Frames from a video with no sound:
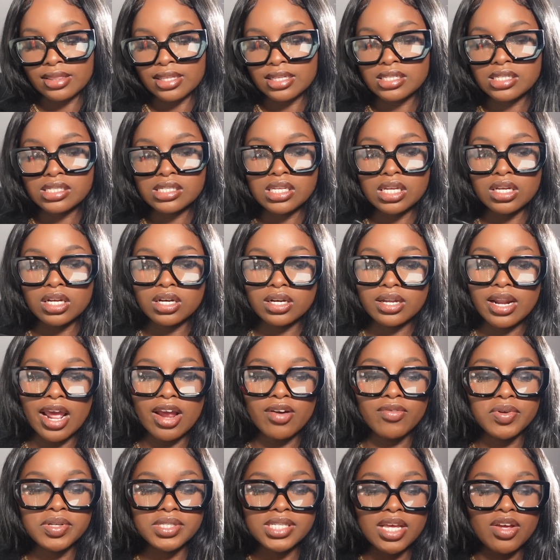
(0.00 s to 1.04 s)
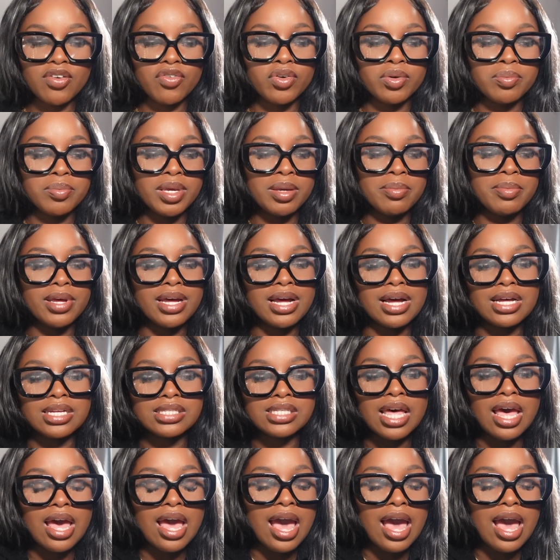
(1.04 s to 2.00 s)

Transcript: this is a good everyday for me because